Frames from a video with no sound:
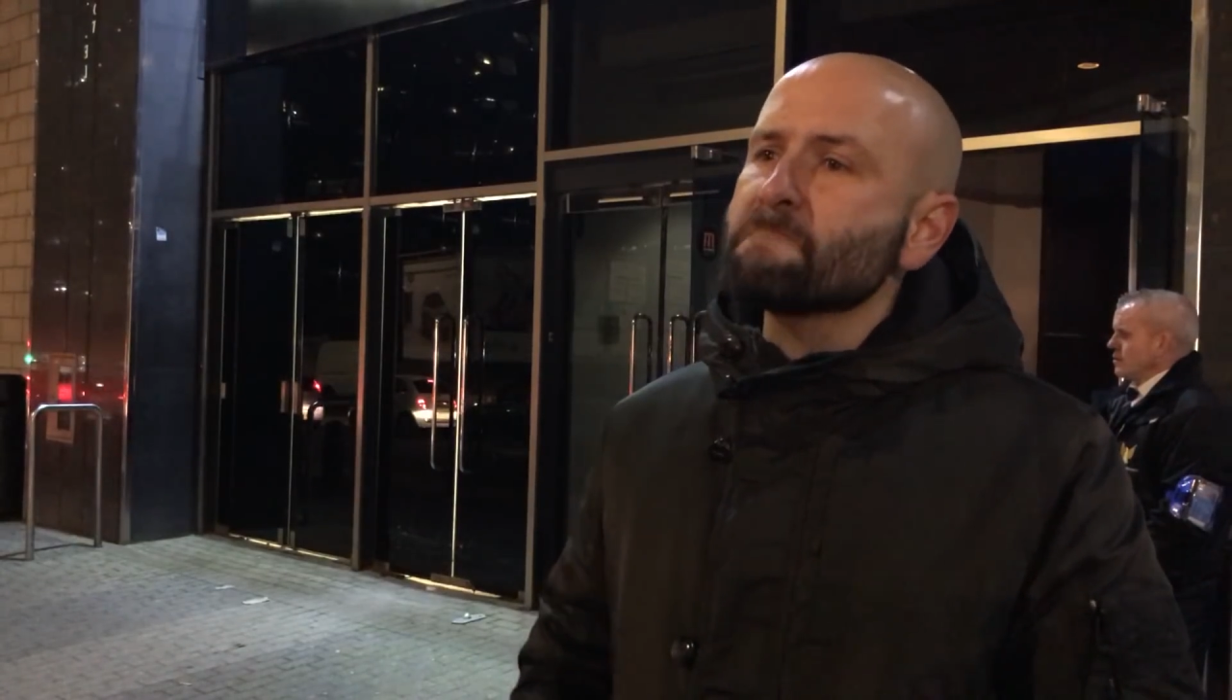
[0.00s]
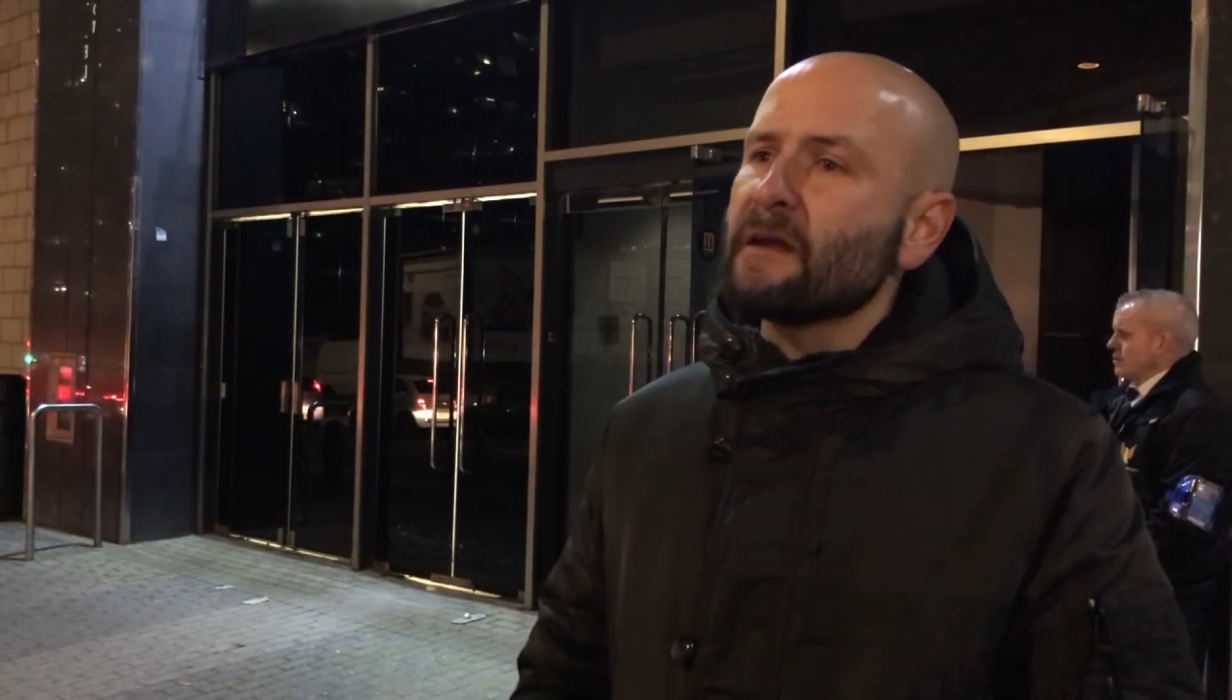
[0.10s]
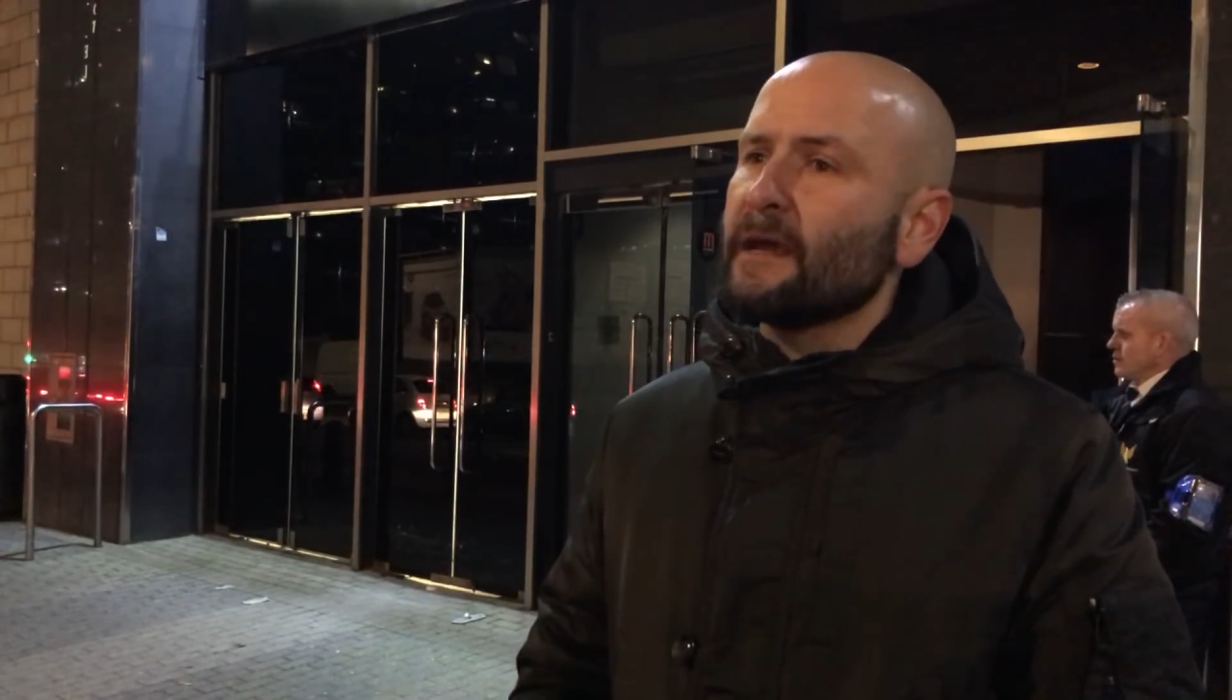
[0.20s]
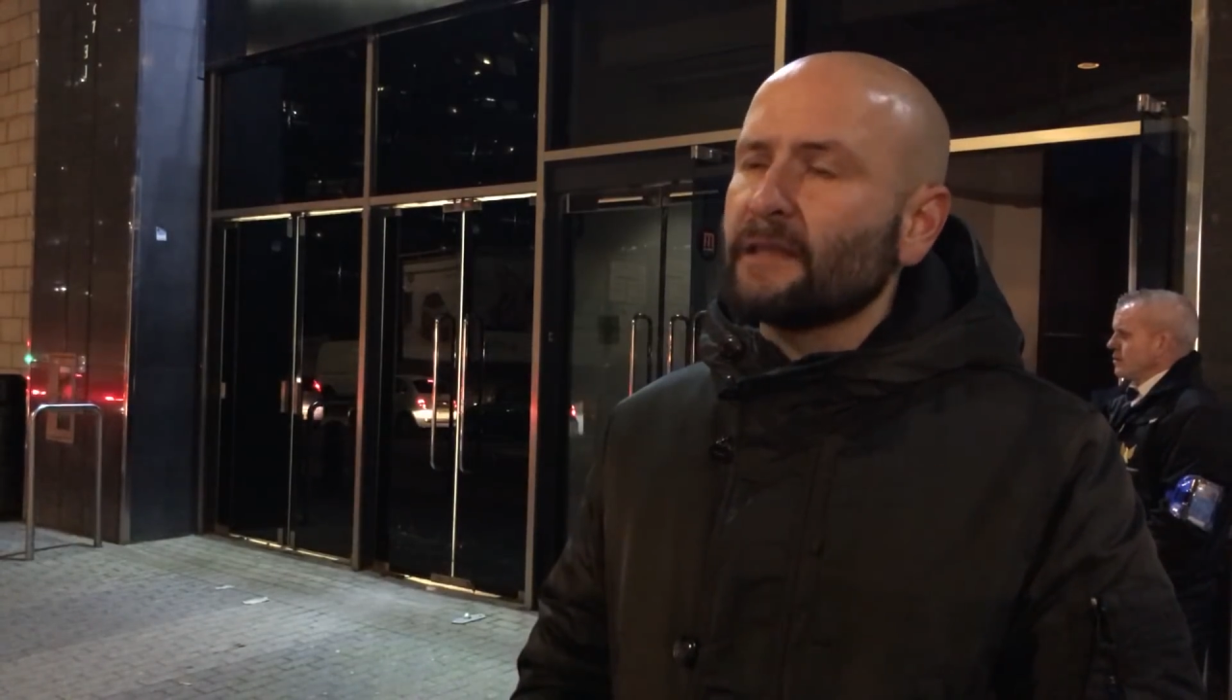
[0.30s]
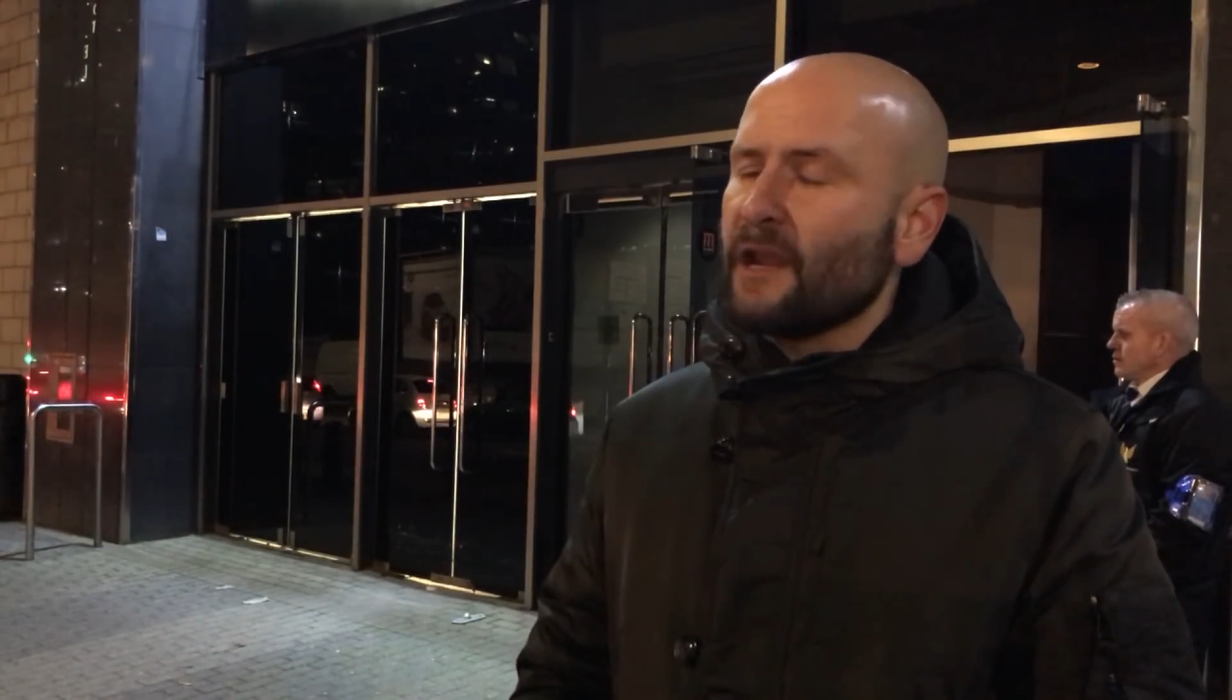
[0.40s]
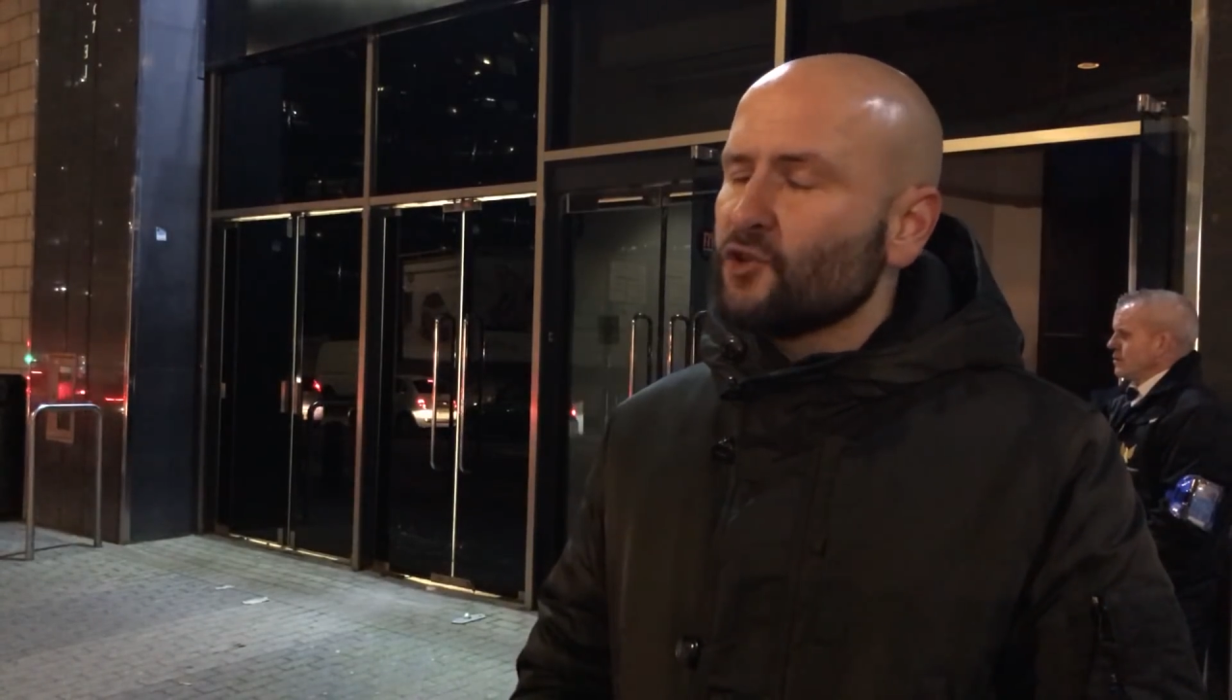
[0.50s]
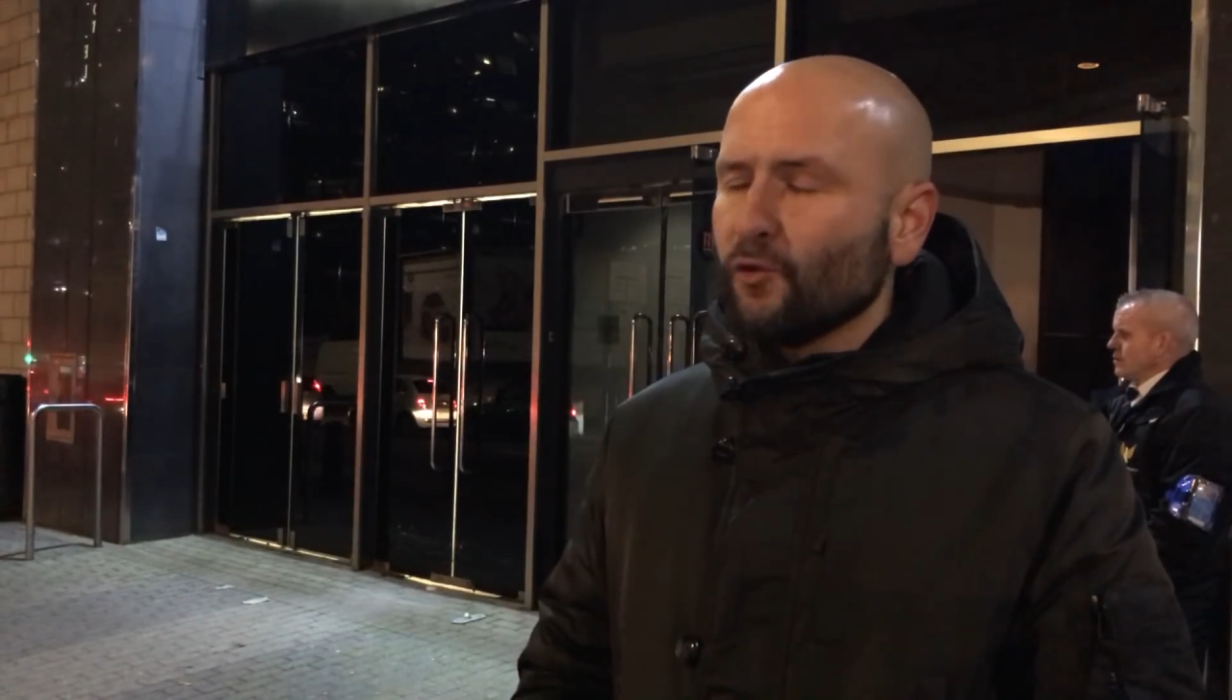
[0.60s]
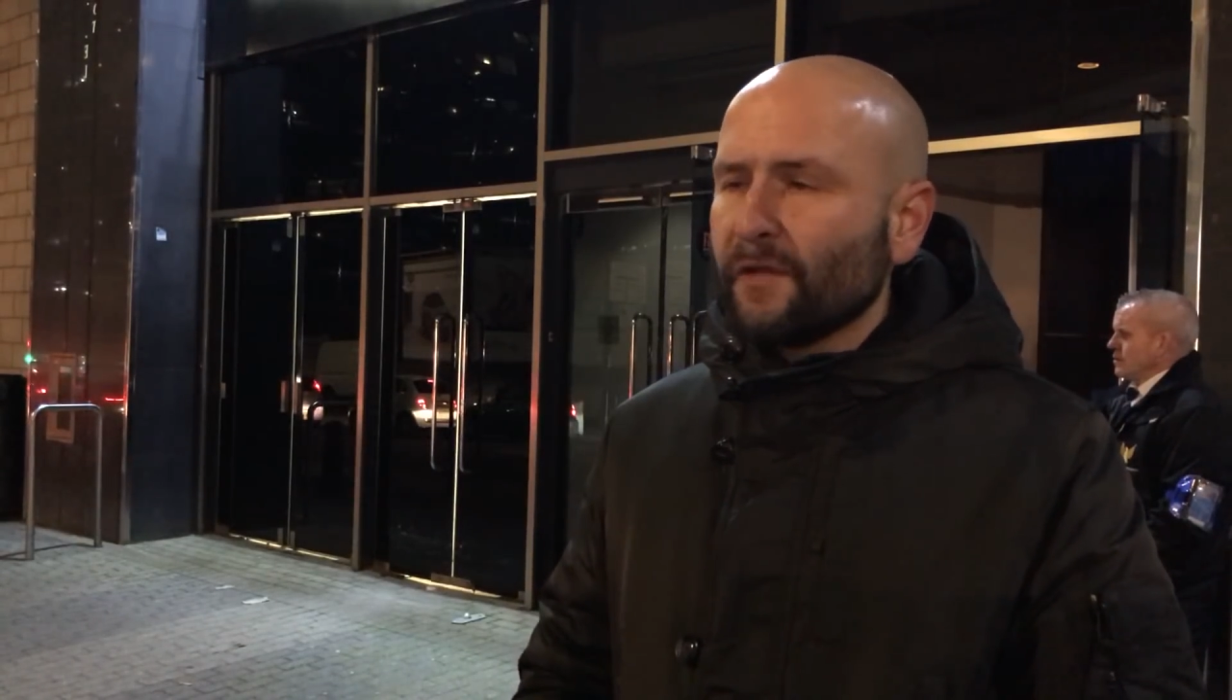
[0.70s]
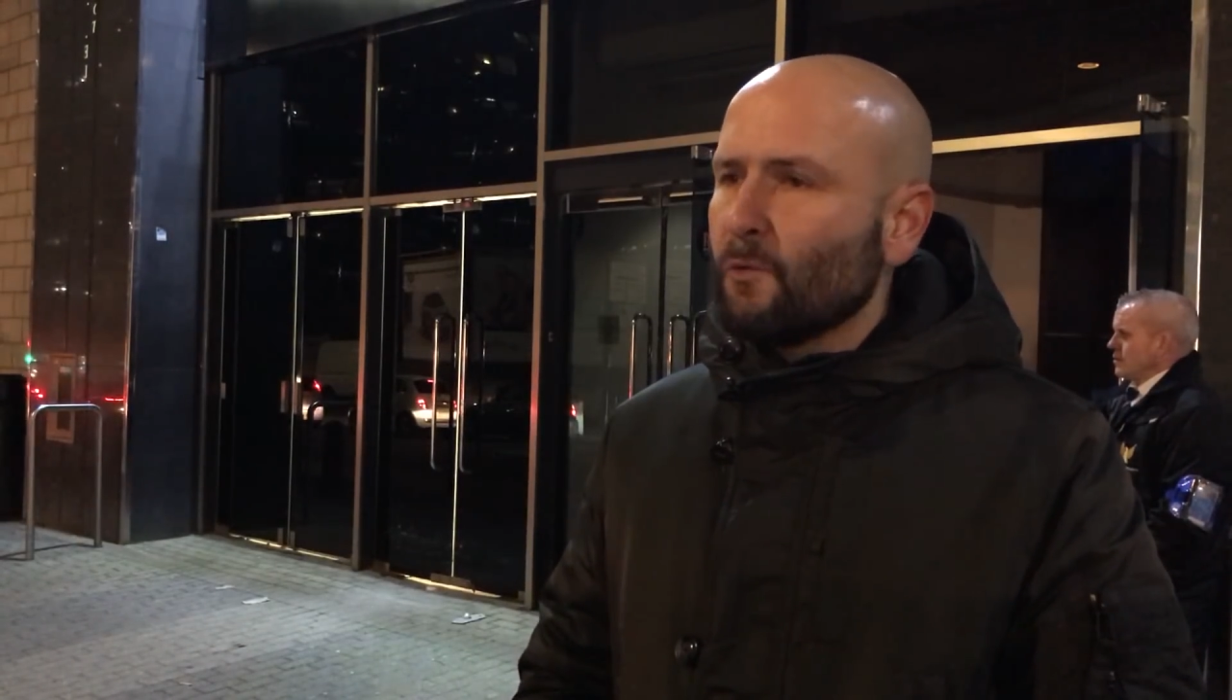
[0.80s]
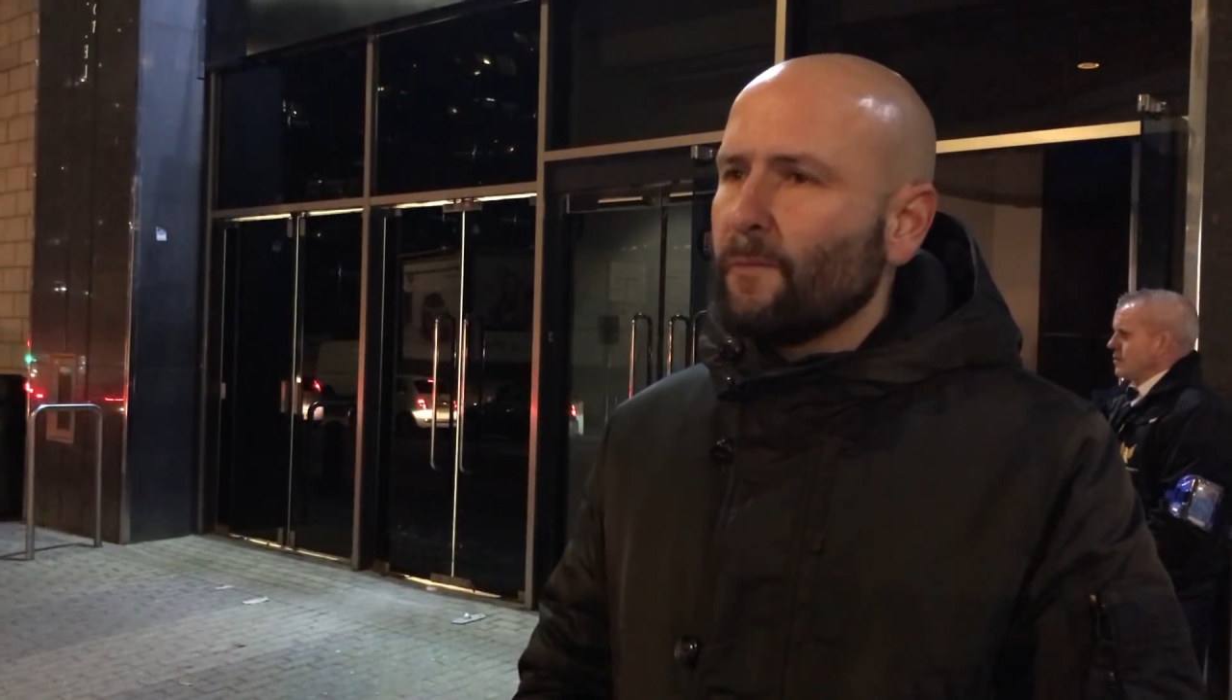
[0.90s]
and I don't think